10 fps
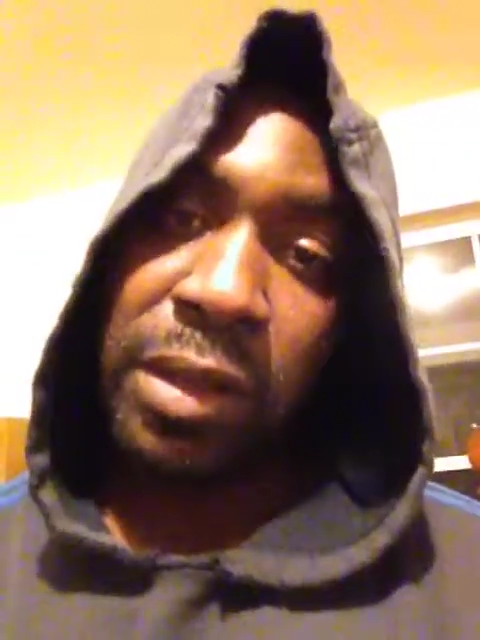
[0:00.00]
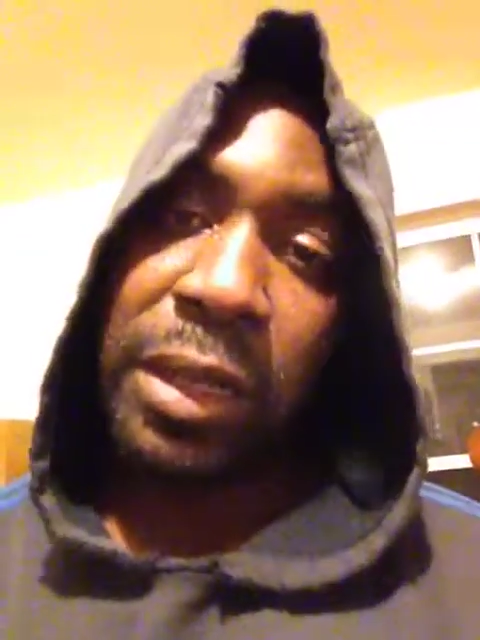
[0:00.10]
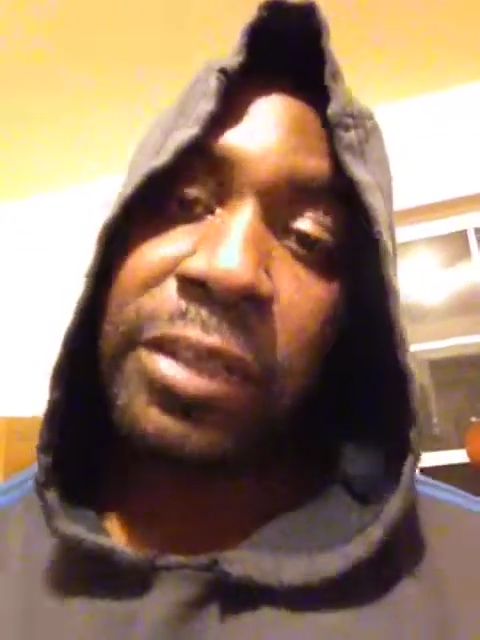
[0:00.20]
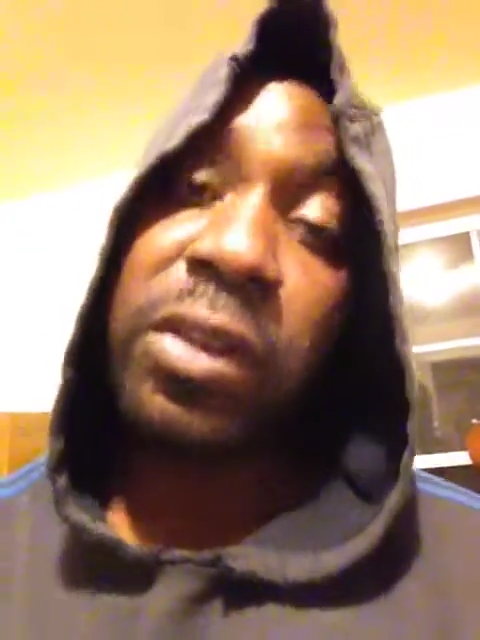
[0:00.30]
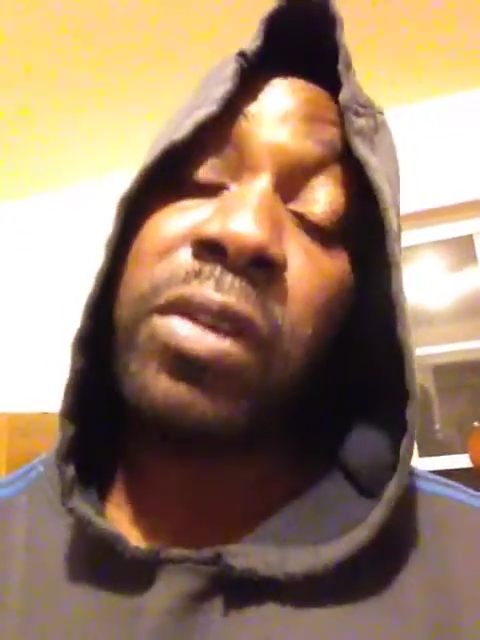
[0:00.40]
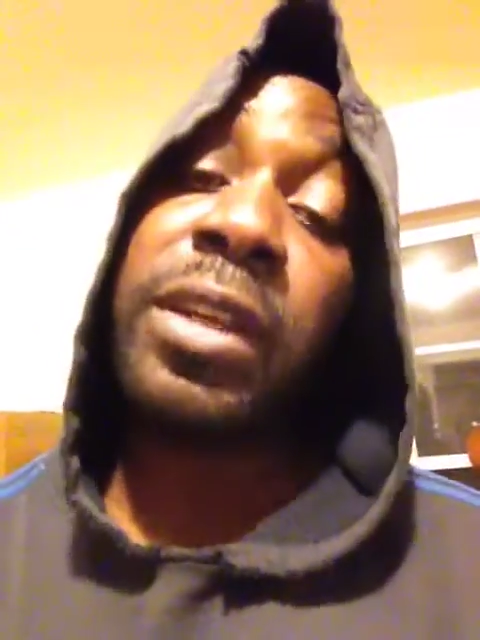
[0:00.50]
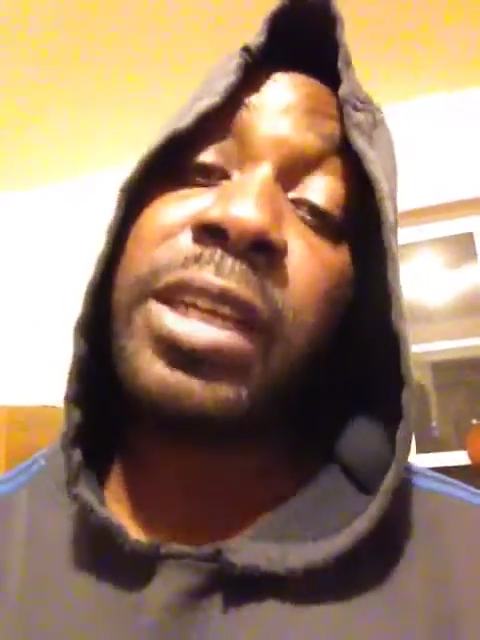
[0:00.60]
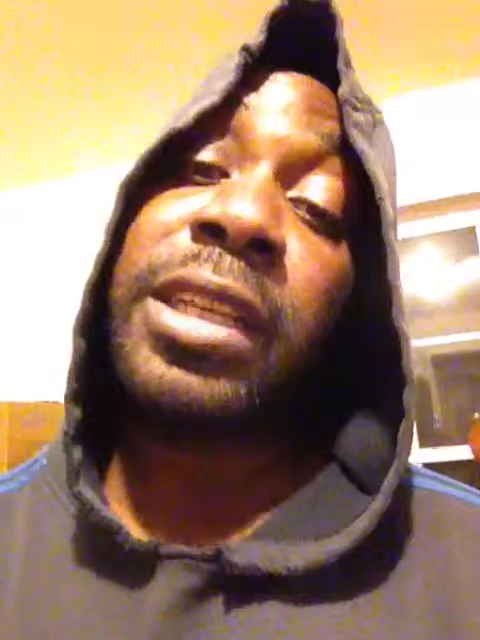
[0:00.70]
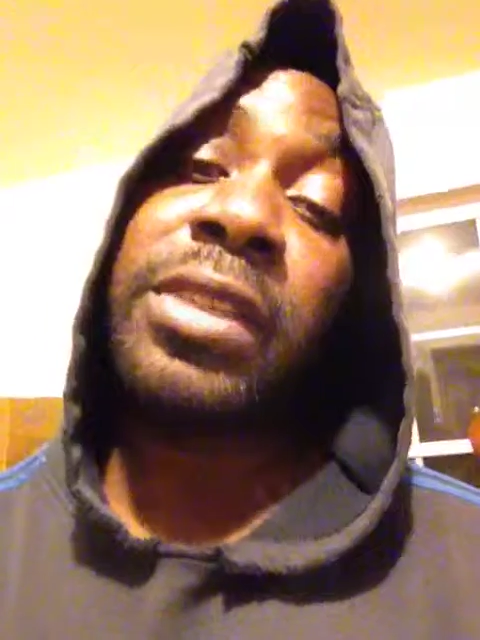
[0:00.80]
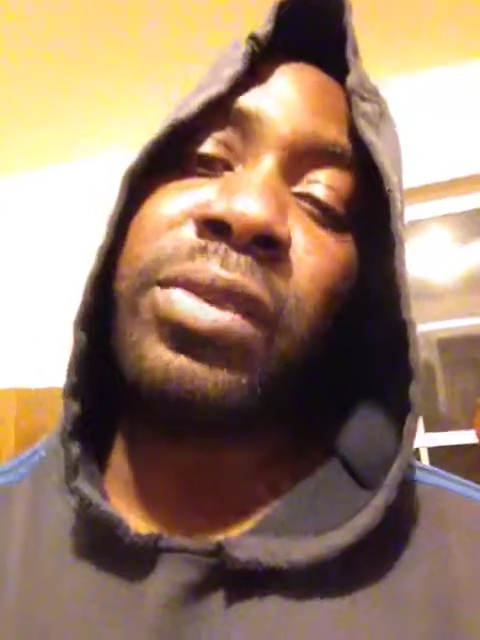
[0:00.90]
that's
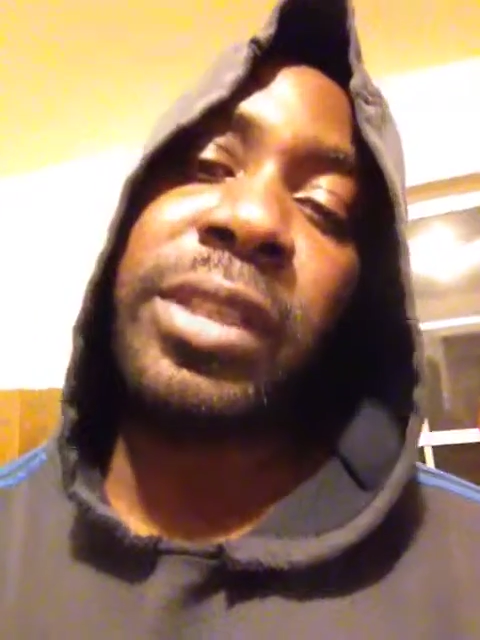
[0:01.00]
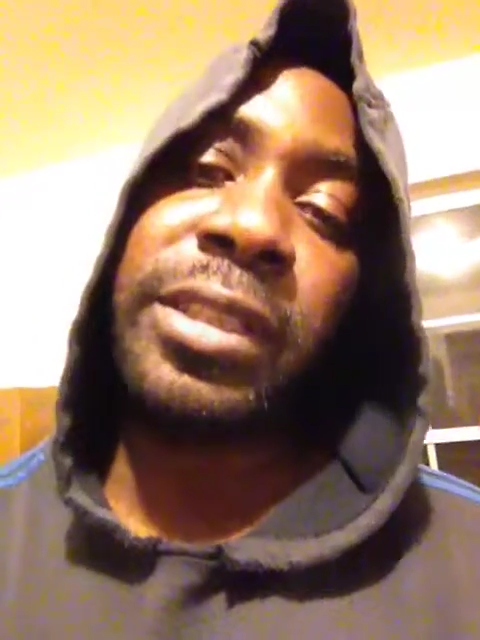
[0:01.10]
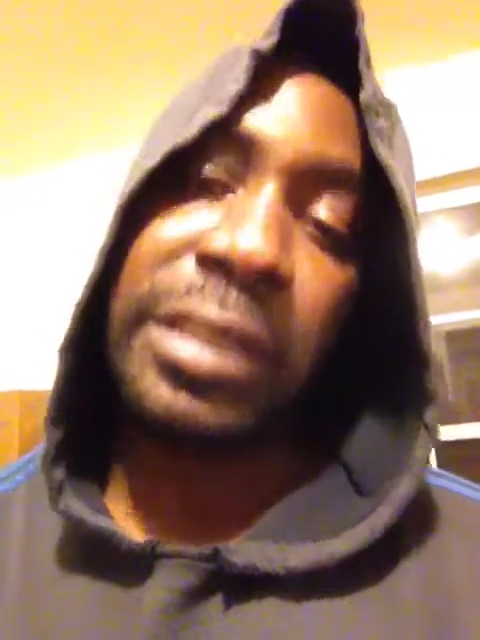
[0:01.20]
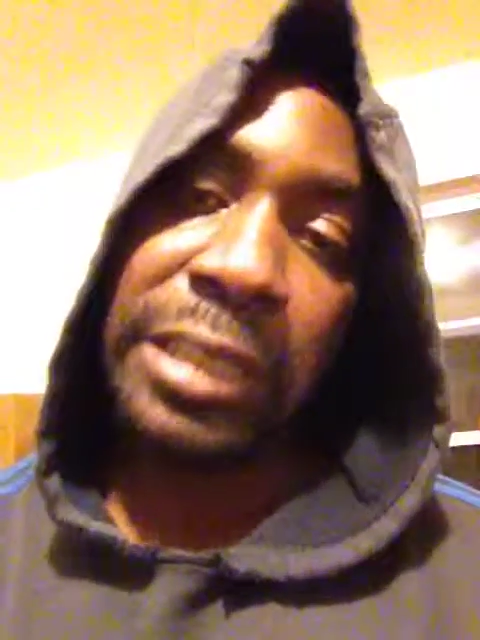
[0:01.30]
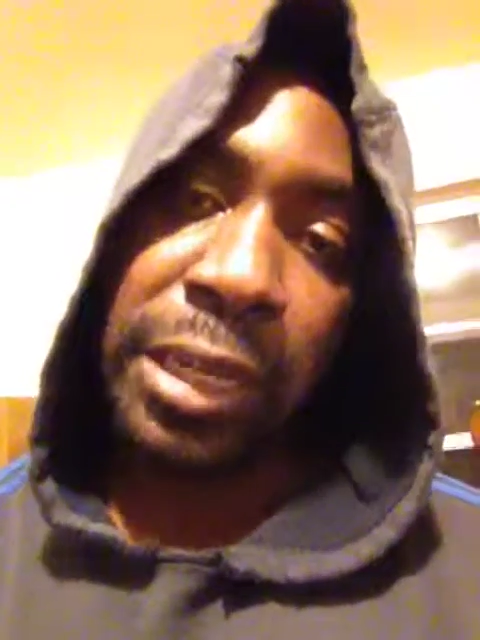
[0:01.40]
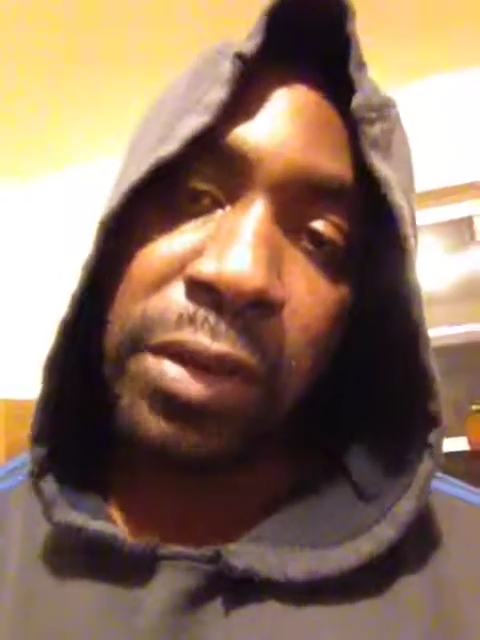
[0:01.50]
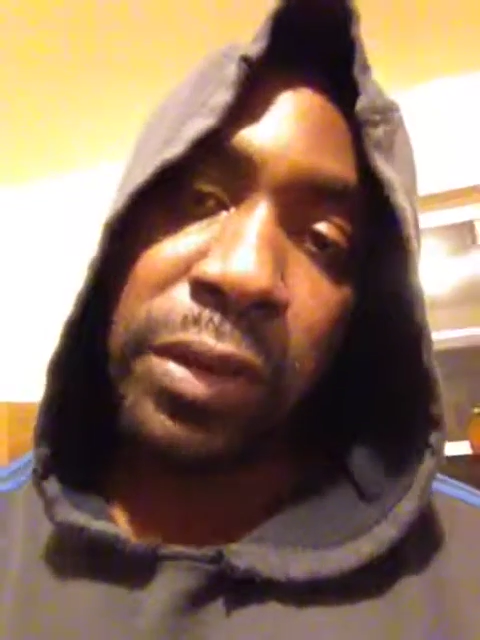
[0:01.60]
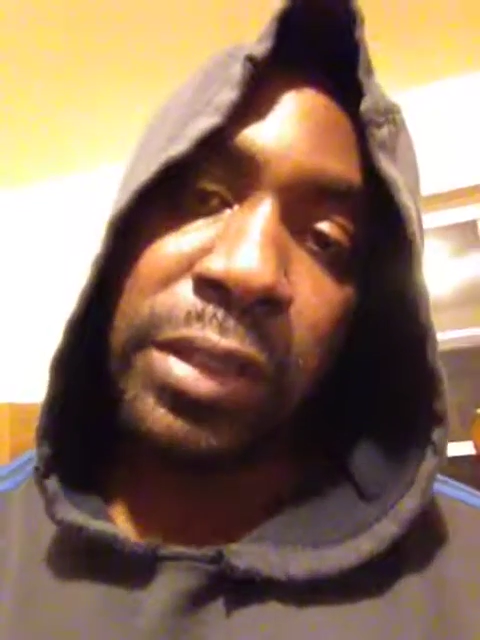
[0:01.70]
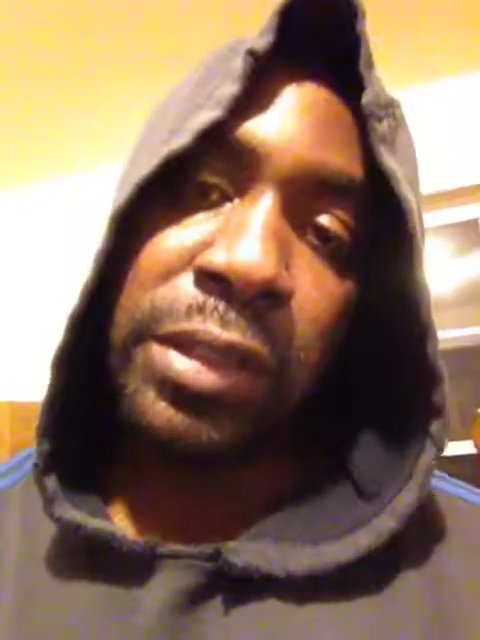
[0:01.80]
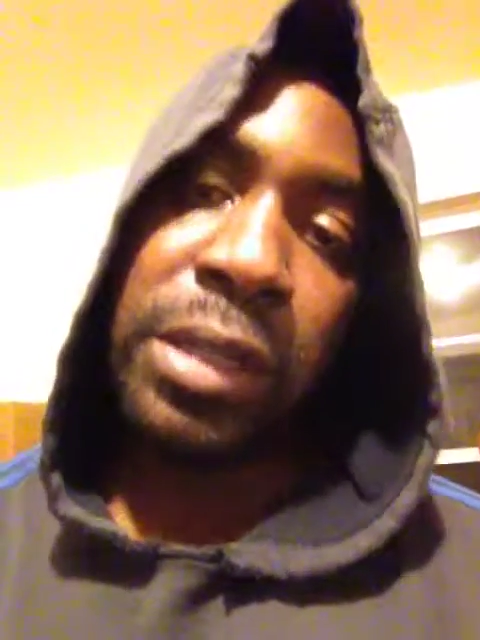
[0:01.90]
connected to the
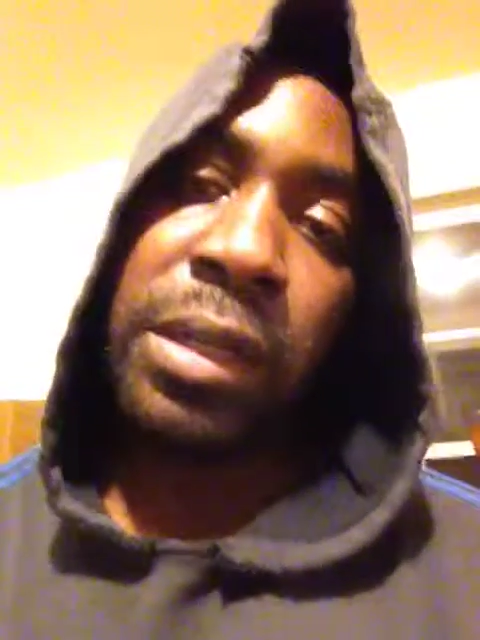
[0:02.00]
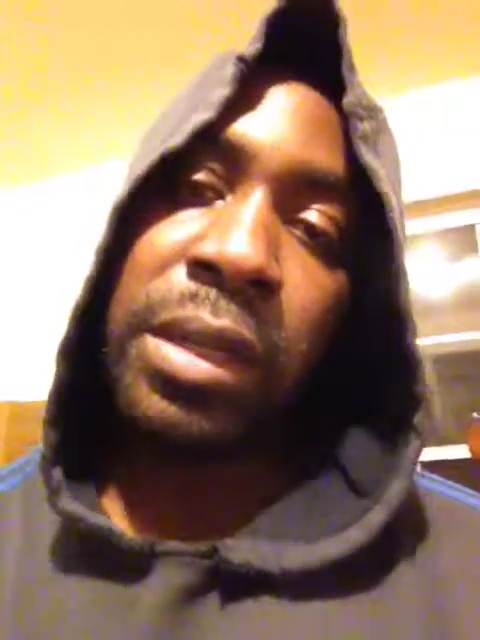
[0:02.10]
second